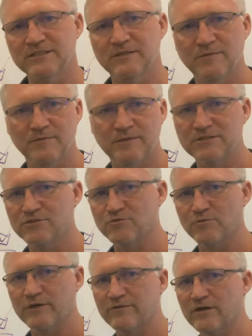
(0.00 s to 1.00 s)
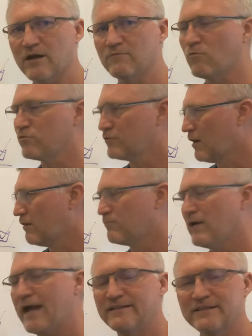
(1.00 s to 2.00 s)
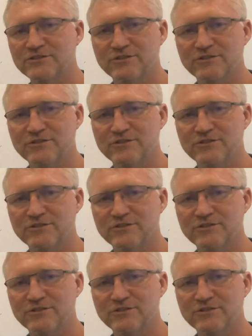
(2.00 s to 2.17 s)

send me a message or whatever, and I'll add this